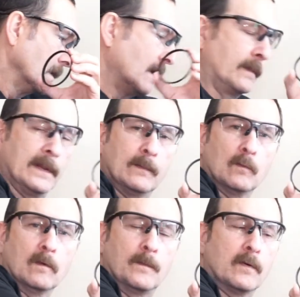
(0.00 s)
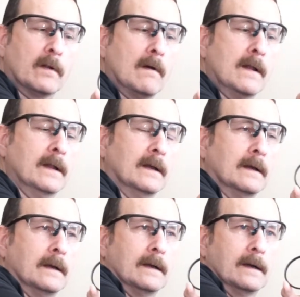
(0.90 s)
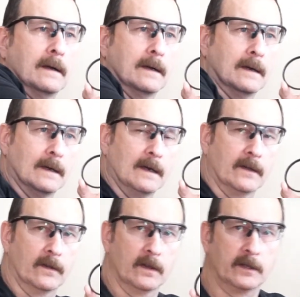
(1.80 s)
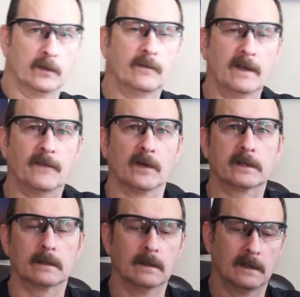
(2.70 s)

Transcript: A lot of people will put on a UV filter,